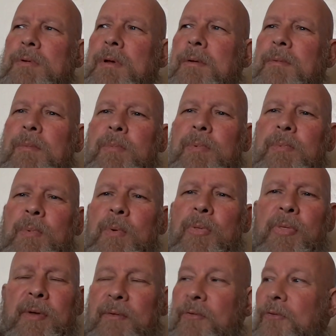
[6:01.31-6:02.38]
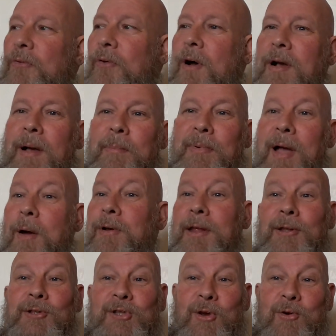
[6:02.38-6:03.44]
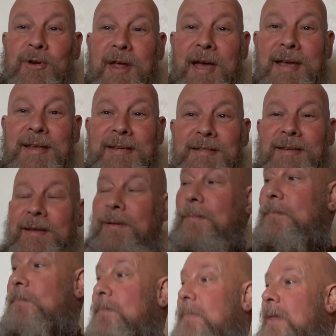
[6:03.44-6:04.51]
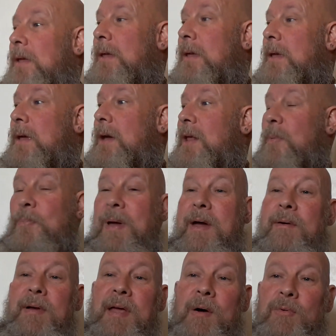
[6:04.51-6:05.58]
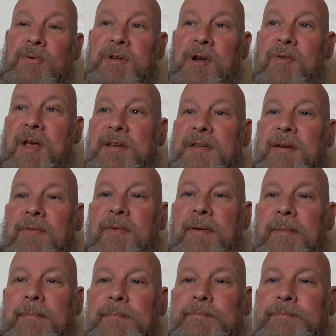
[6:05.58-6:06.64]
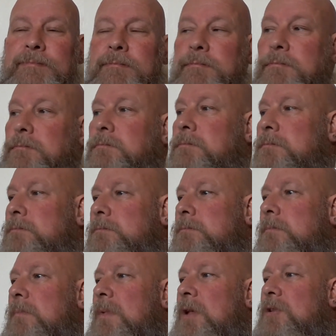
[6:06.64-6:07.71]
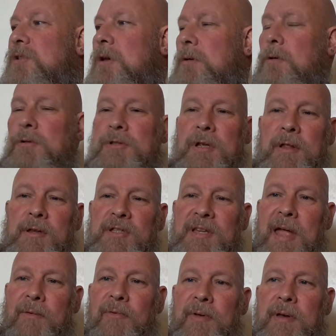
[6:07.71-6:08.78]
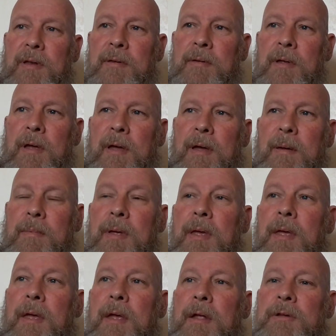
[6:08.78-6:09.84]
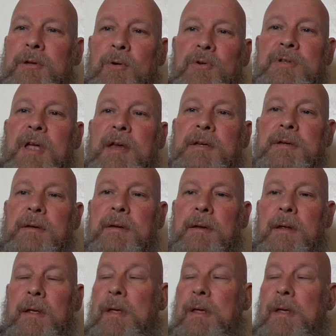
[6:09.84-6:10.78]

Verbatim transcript: I'm like, what the fuck? I'm going two days. And apparently, I was aggressive to to the staff in uh, Tool Station.